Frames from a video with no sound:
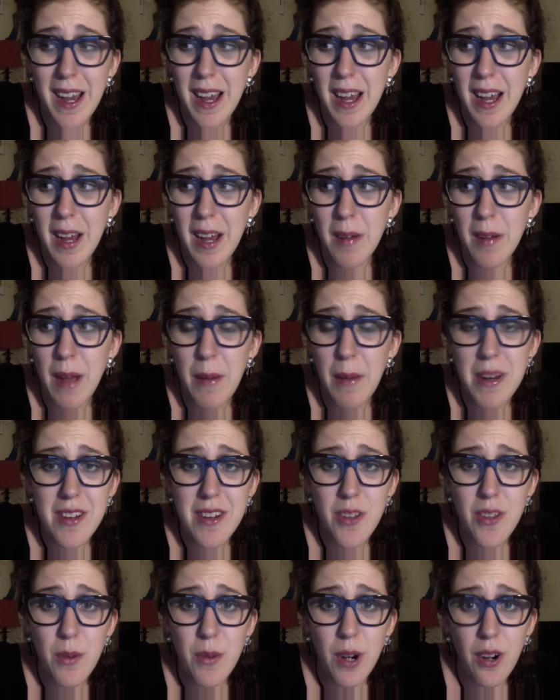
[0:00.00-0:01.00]
I went
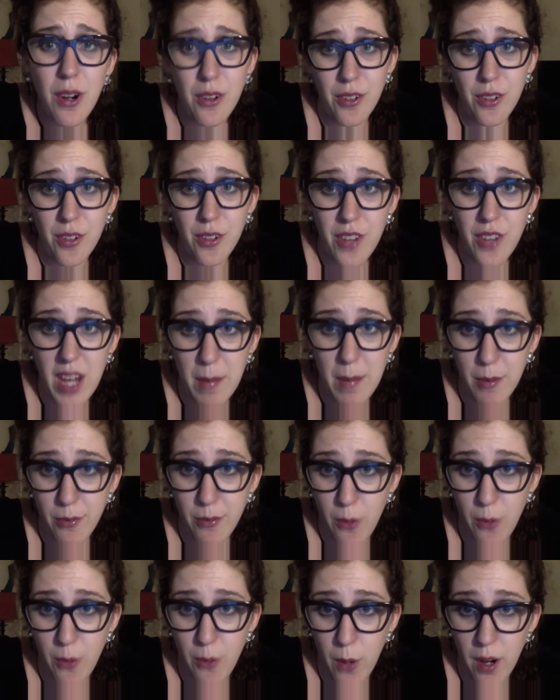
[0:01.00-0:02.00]
to the rehearsal the day
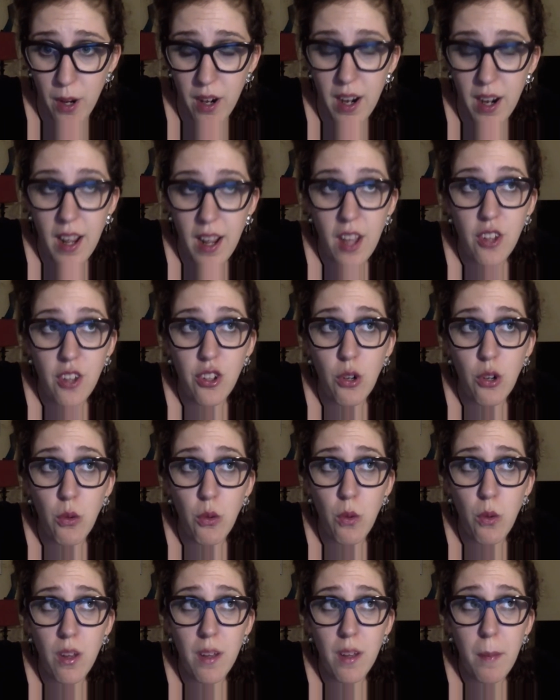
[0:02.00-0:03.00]
before.
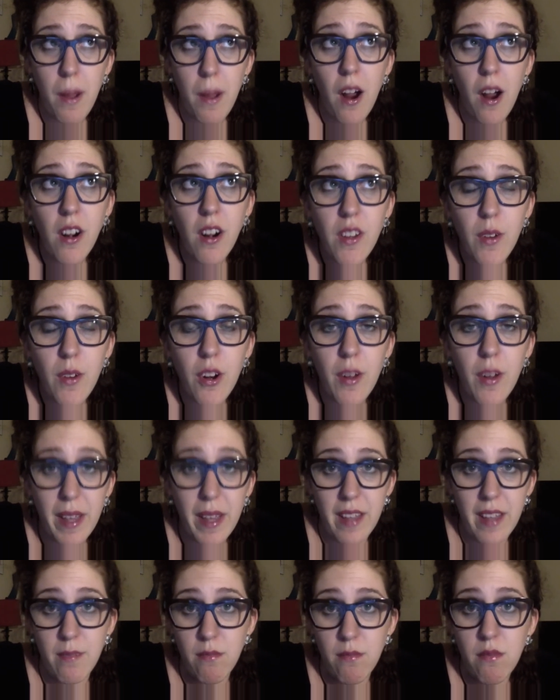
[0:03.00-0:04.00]
So part of
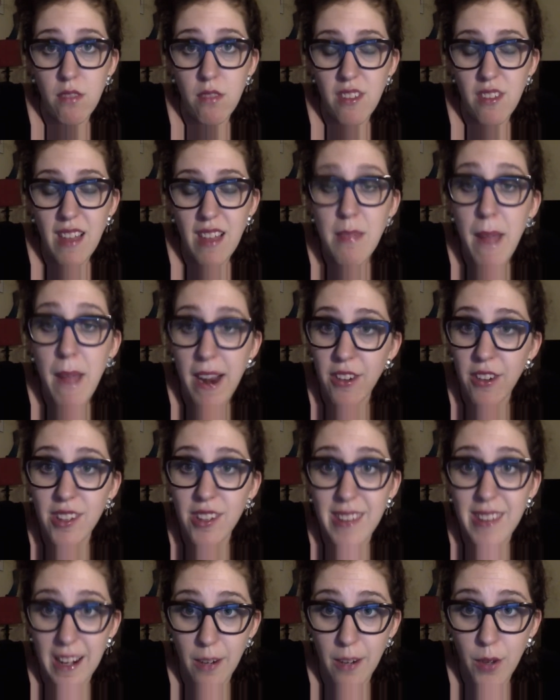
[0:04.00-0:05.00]
the, Seth Meyers is
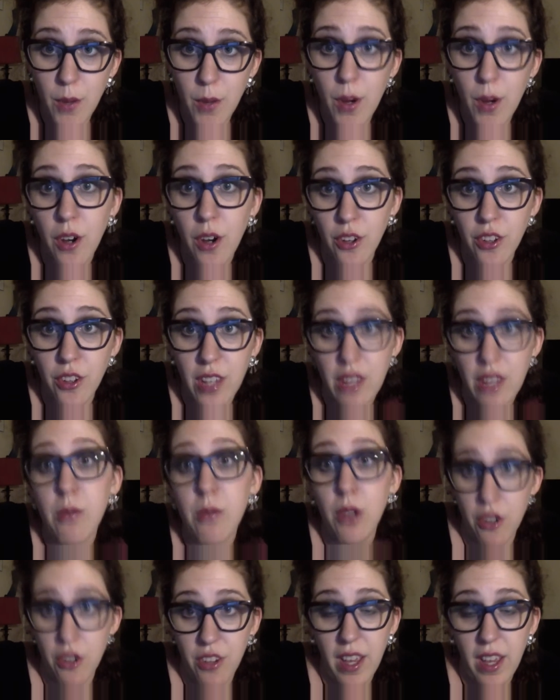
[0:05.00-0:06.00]
there for the rehearsal. He's
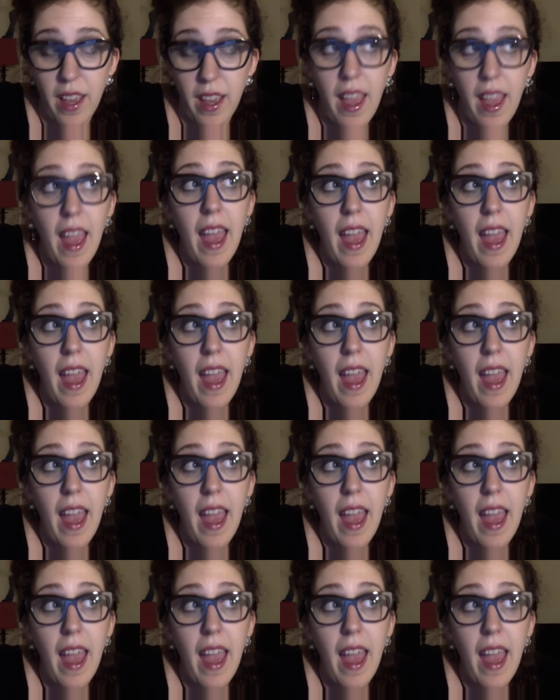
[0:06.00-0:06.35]
rehearsing.